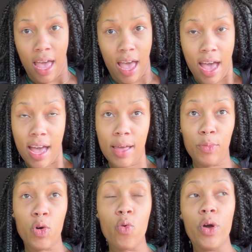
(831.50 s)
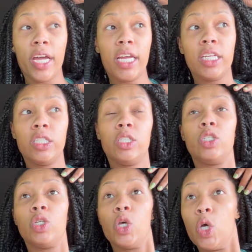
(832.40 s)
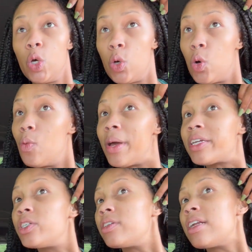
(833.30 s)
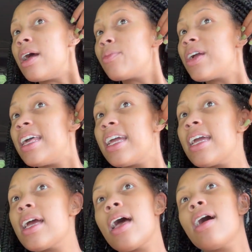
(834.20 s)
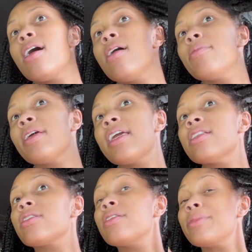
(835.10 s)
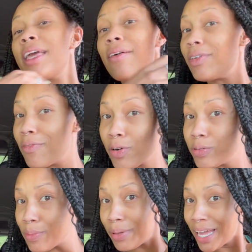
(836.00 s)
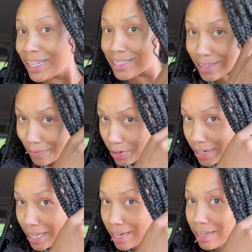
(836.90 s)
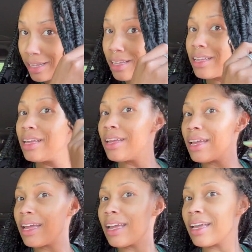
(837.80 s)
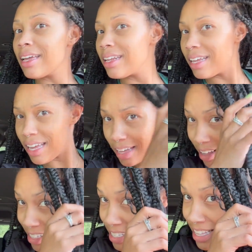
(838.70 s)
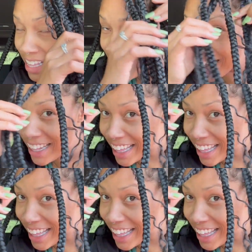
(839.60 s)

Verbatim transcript: I am going to make sure that I'm ready. Um, the kids are going to be having a frozen pizza for dinner. And yeah, y'all see that?